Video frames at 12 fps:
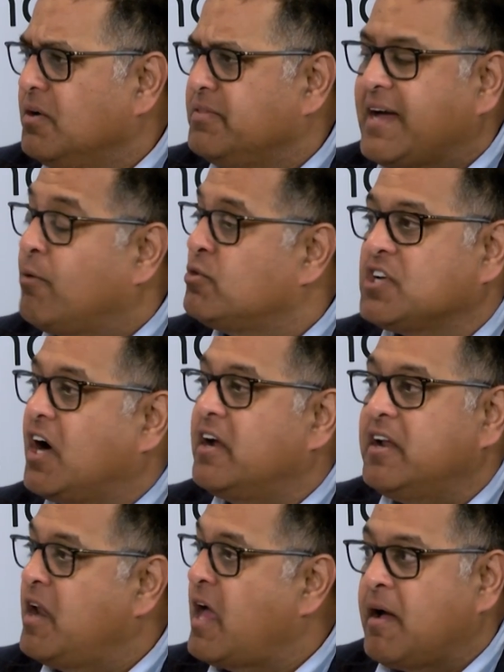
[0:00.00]
That was
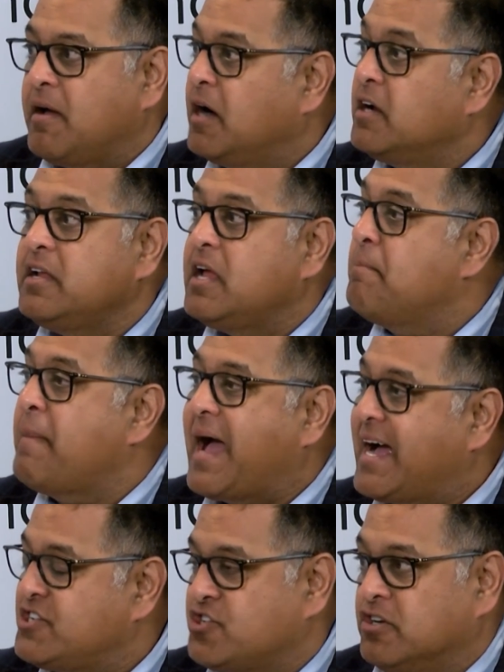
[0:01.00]

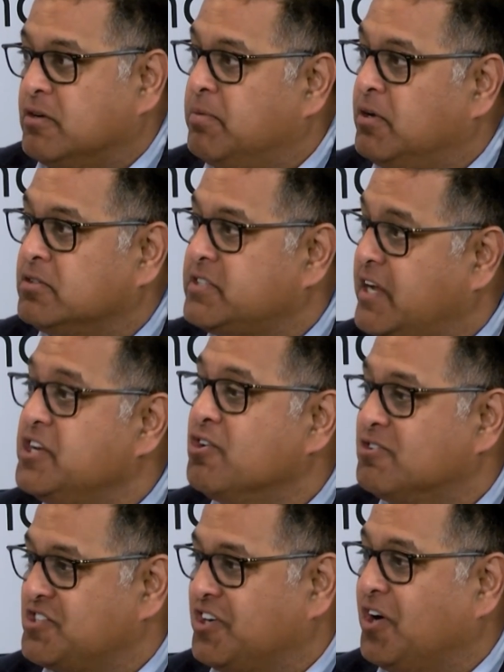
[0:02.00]
unimaginable 10
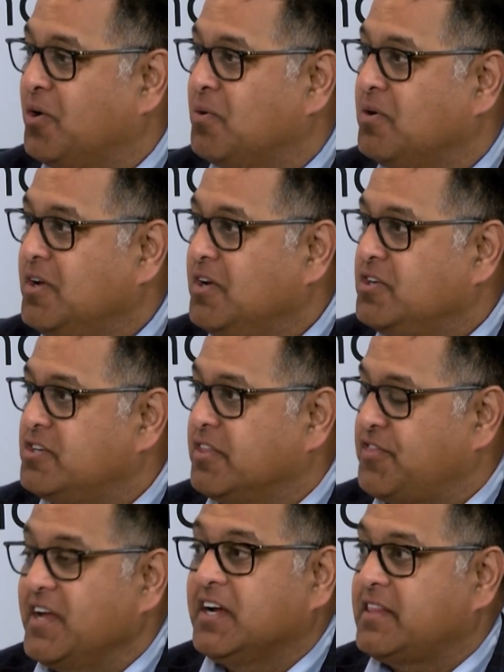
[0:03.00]
years ago to
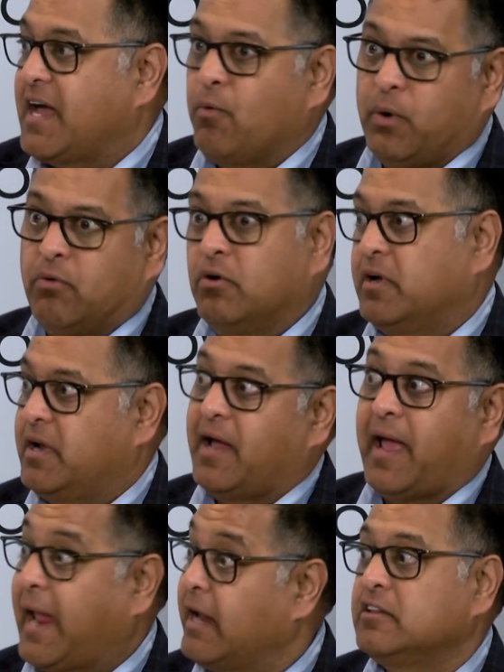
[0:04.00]
think that we were going to
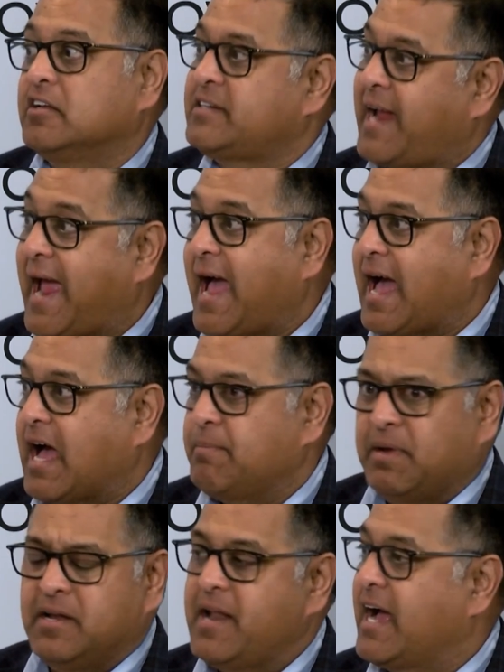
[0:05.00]
hail a
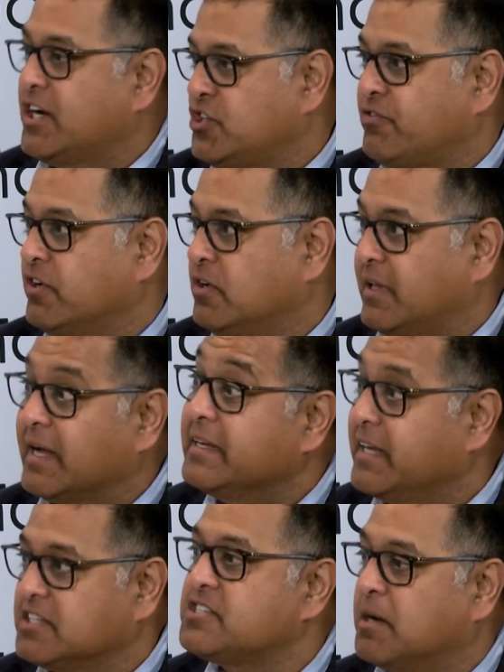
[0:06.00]
cab in Nashville and
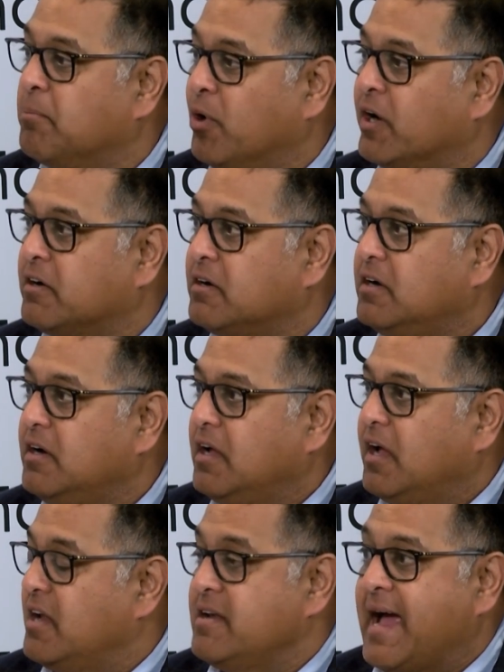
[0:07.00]
get somewhere.
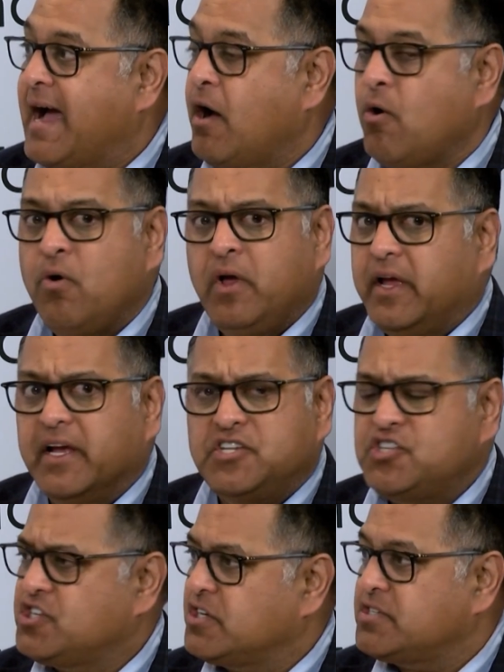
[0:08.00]
And now
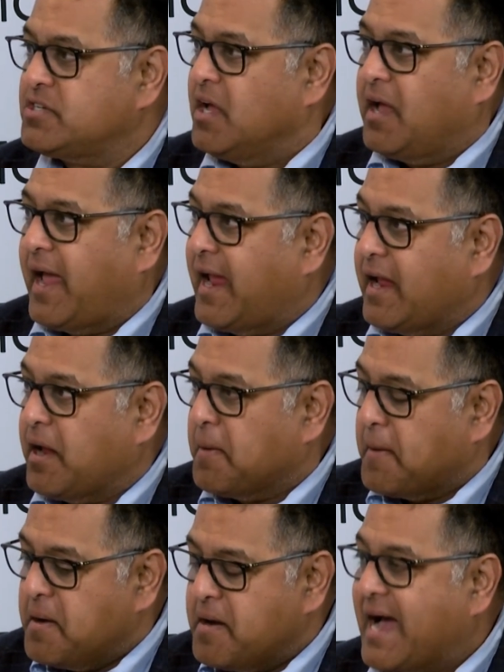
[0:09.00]
it's just a
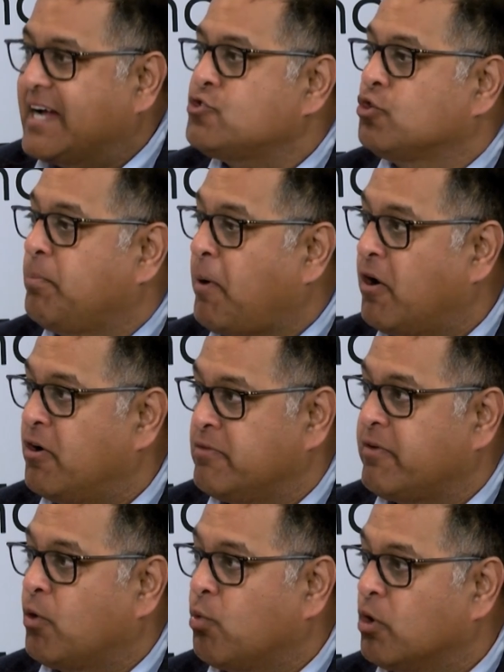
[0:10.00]
natural part
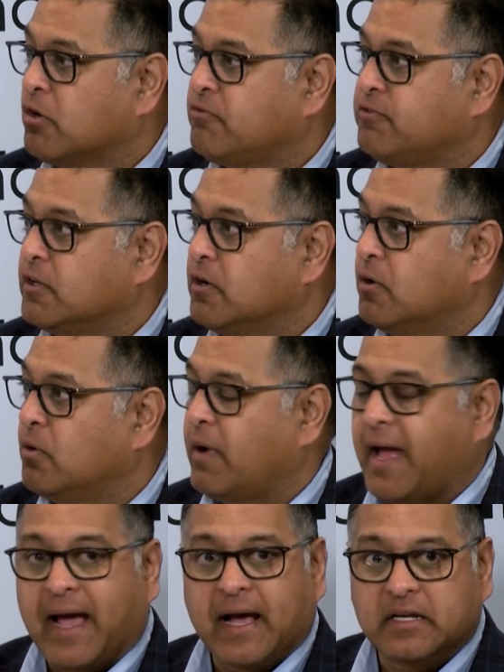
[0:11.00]
of our workflow
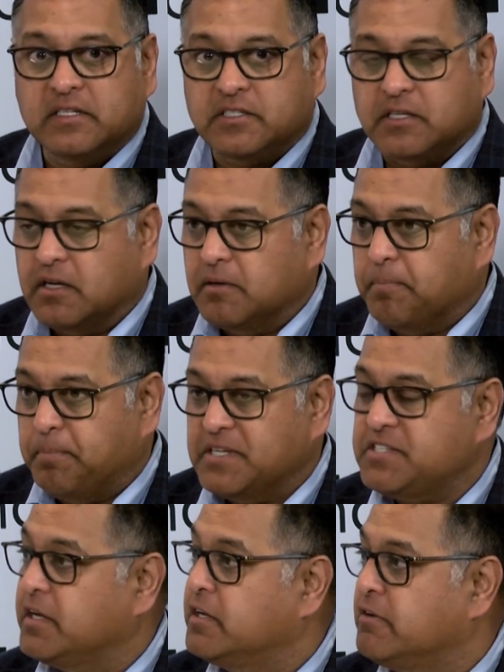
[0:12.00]
as
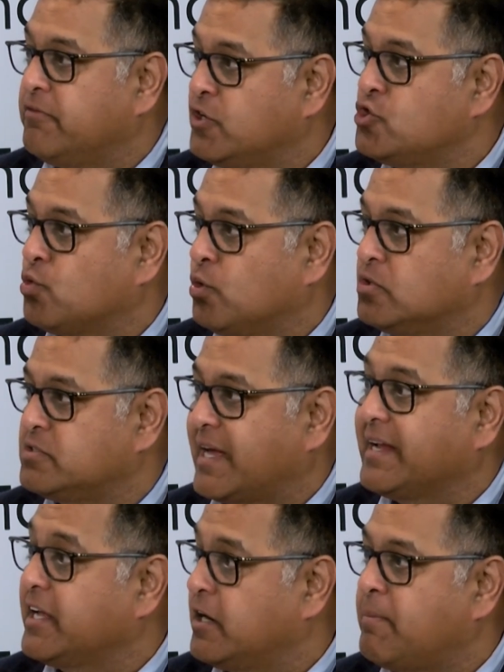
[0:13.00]
busy individuals
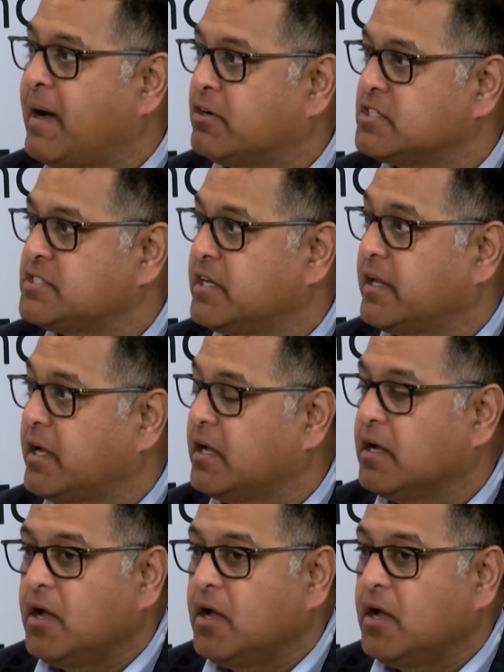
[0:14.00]
that get about a city.